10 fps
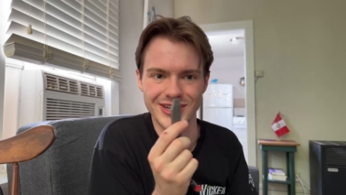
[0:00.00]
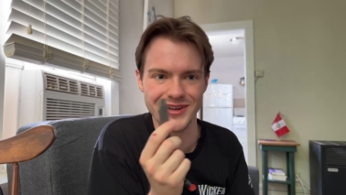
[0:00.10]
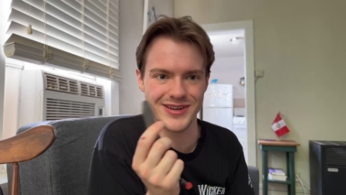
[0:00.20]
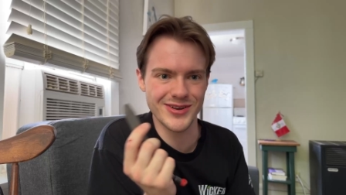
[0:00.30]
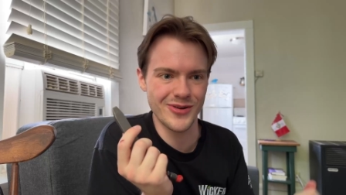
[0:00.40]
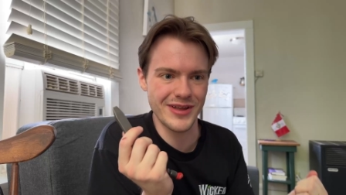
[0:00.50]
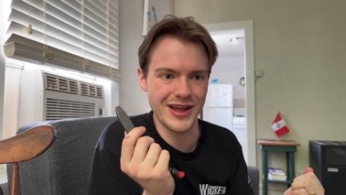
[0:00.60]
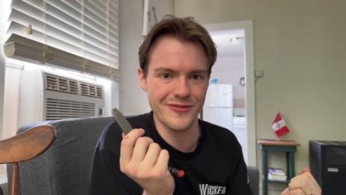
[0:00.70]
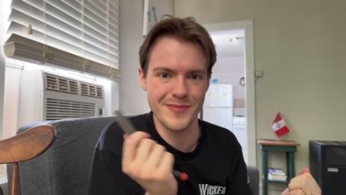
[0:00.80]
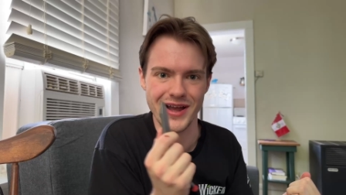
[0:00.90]
and you don't have
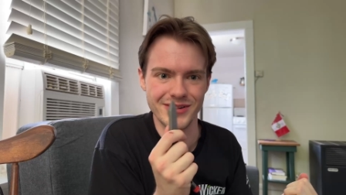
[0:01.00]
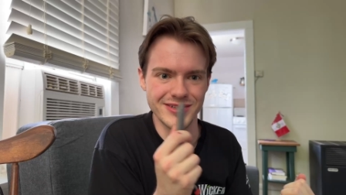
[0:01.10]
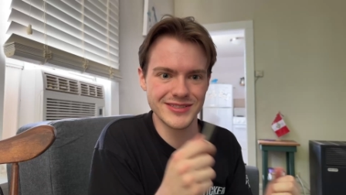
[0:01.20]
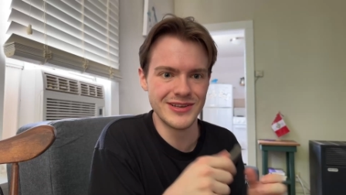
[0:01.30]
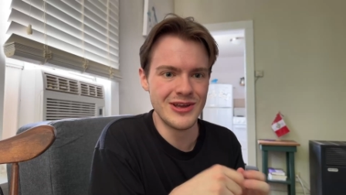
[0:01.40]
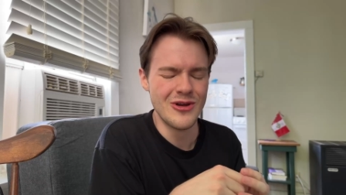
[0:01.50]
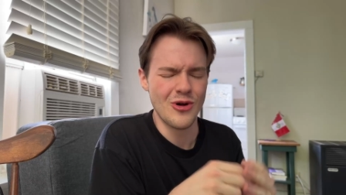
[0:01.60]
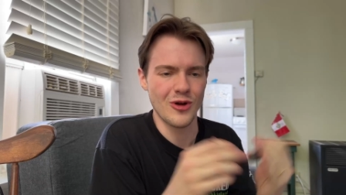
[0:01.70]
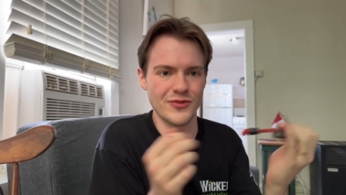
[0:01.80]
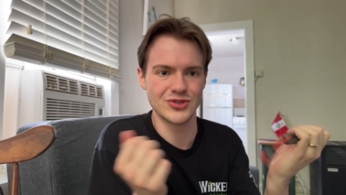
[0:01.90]
a mallet,
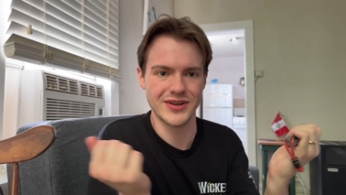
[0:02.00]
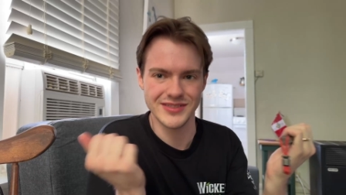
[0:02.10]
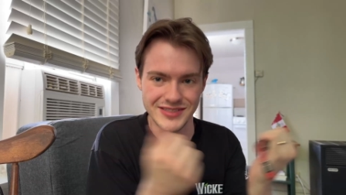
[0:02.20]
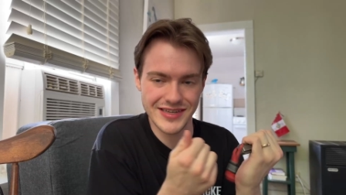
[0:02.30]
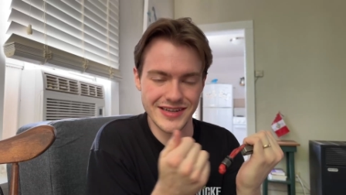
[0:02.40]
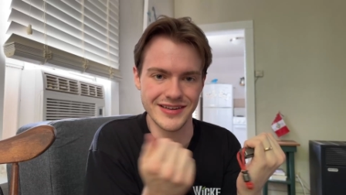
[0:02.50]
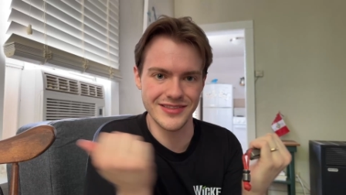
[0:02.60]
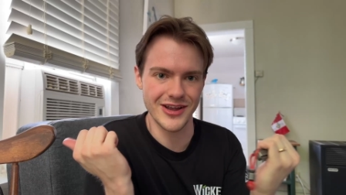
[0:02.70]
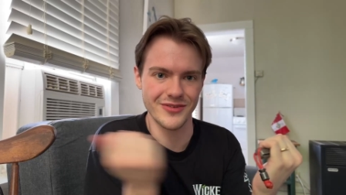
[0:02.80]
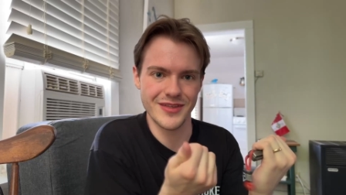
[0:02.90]
or if you're trying to stick it in
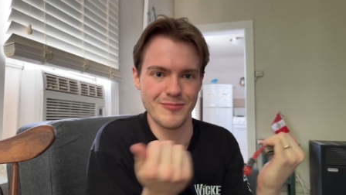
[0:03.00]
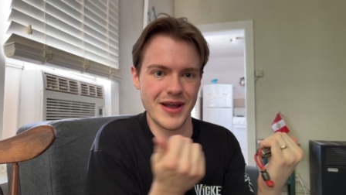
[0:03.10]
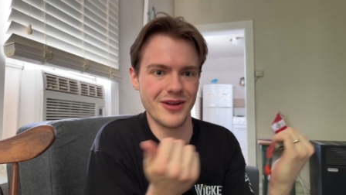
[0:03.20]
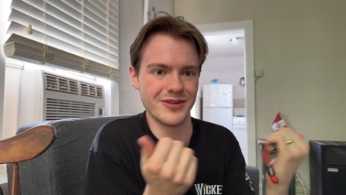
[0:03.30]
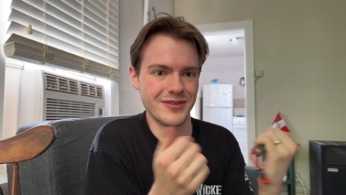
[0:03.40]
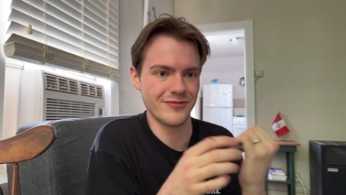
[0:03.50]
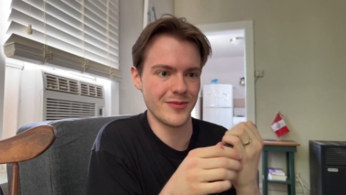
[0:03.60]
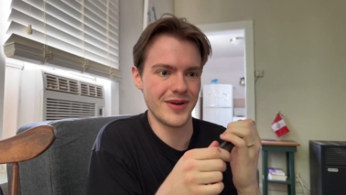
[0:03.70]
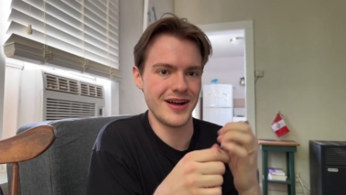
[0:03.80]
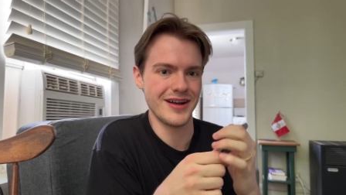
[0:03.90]
there and then mallet it from
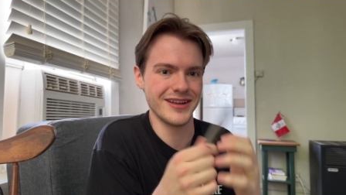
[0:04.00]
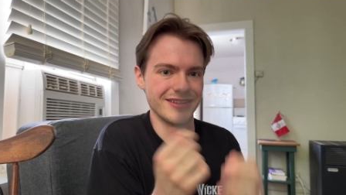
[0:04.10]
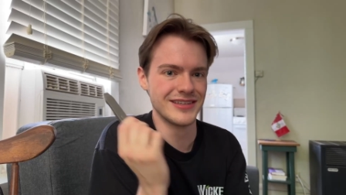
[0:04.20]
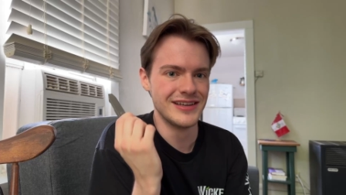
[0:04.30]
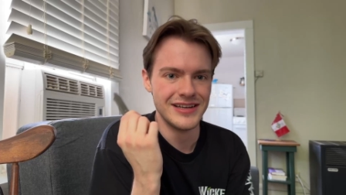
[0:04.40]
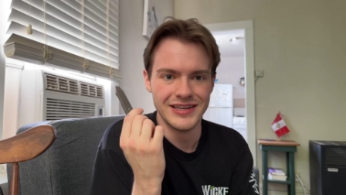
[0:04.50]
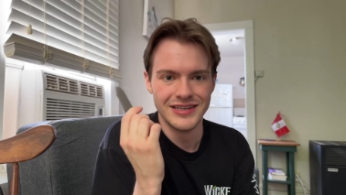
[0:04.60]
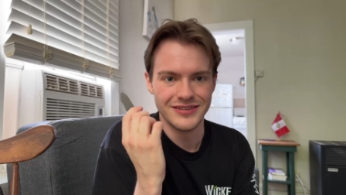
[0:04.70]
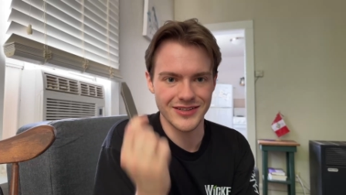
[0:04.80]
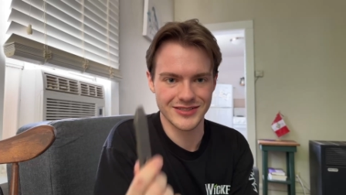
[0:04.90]
behind.
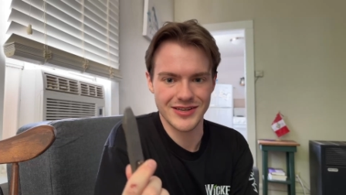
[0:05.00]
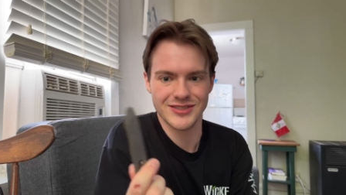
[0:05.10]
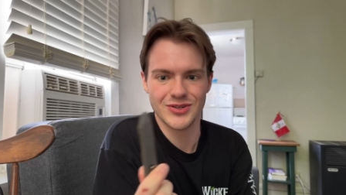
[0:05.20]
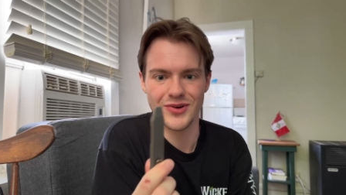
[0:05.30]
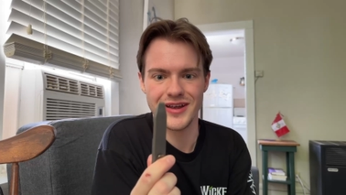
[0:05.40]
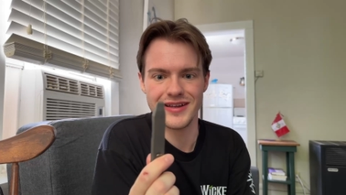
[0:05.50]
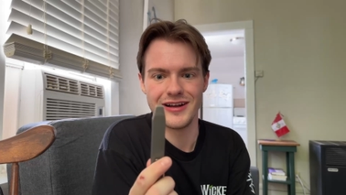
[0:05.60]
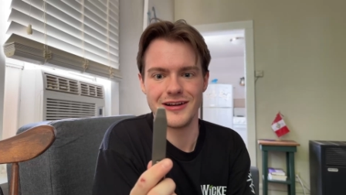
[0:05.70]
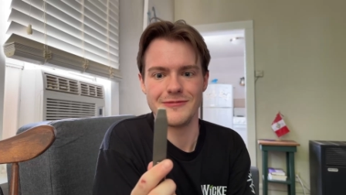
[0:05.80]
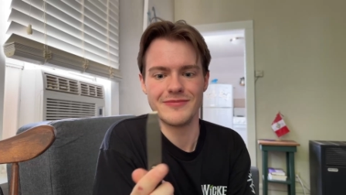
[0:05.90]
This thing is great.
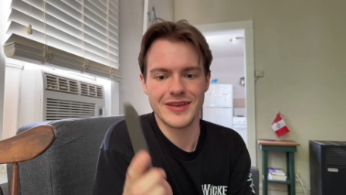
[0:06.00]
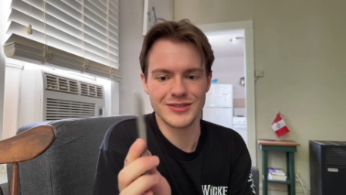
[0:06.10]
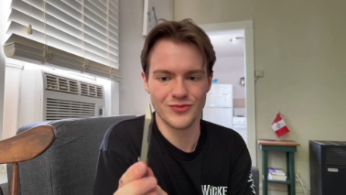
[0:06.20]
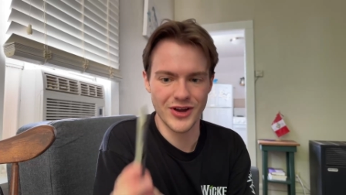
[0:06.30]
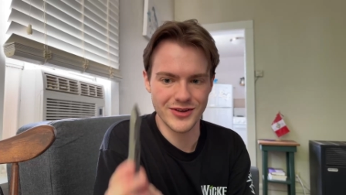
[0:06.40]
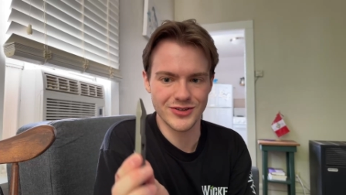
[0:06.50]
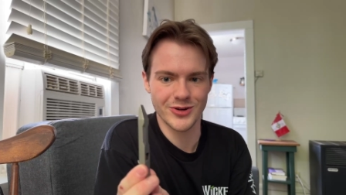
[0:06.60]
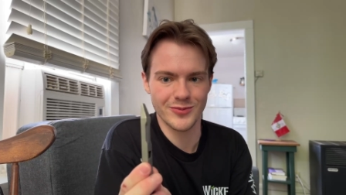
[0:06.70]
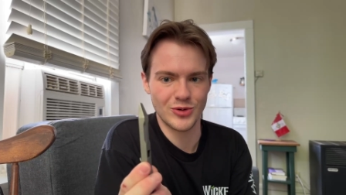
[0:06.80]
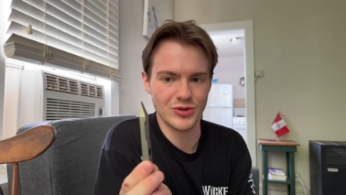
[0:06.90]
It's very
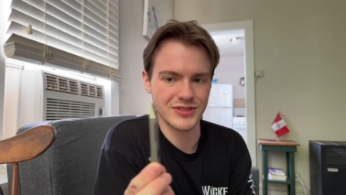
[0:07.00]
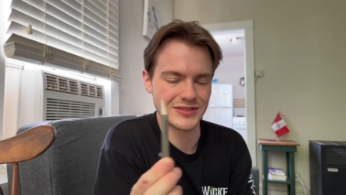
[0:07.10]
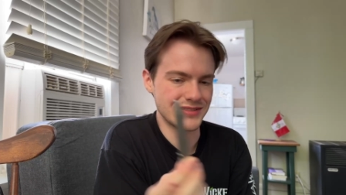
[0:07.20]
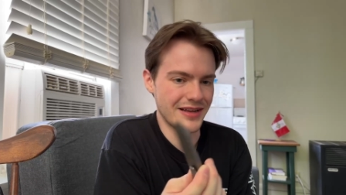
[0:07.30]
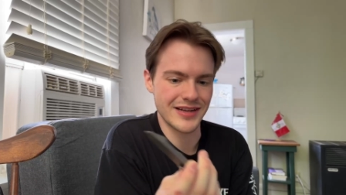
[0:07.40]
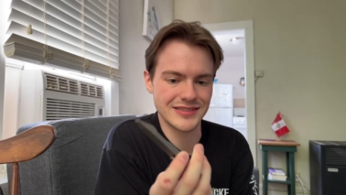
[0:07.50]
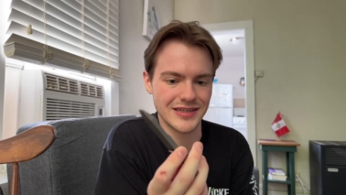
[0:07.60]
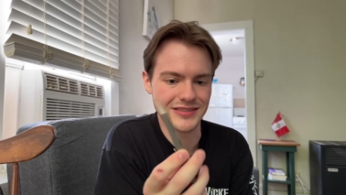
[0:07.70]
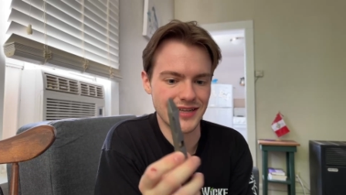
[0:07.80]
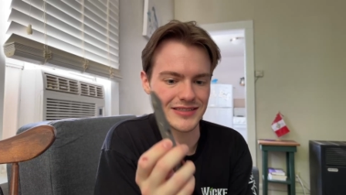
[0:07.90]
durable. It's, like I said,
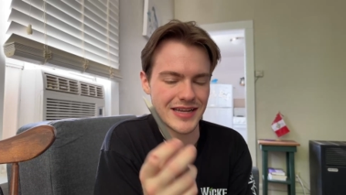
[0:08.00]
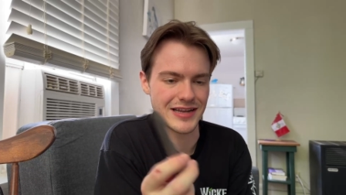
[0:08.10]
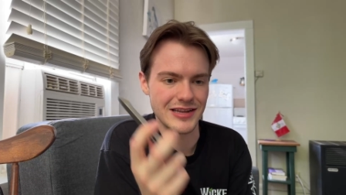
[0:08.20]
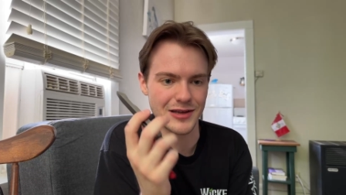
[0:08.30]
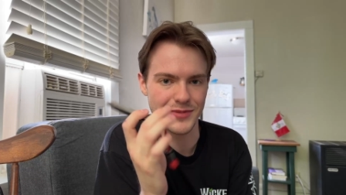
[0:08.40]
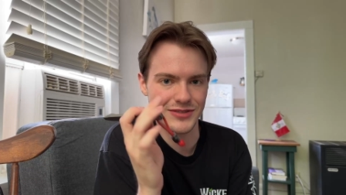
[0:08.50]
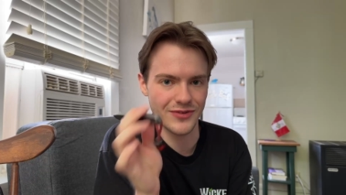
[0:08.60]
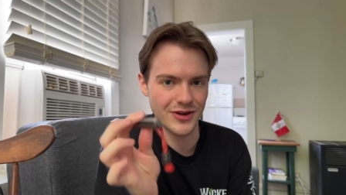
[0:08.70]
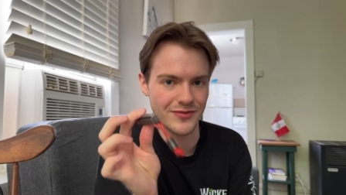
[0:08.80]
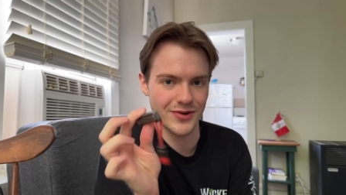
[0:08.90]
it's titanium. It's
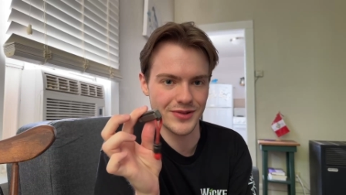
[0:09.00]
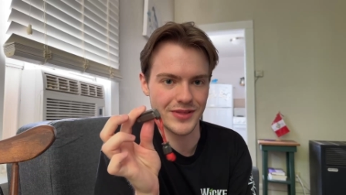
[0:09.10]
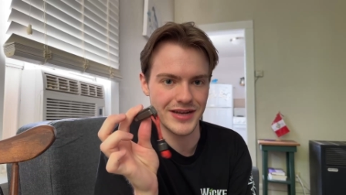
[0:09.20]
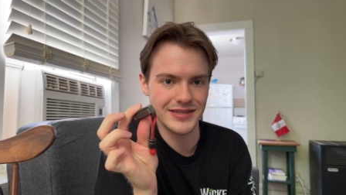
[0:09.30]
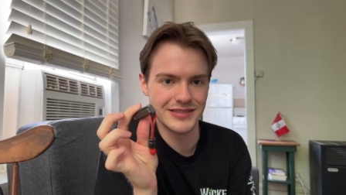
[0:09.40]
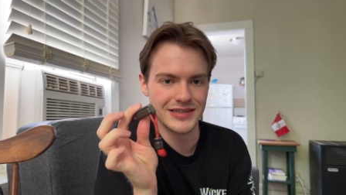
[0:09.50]
very, very light.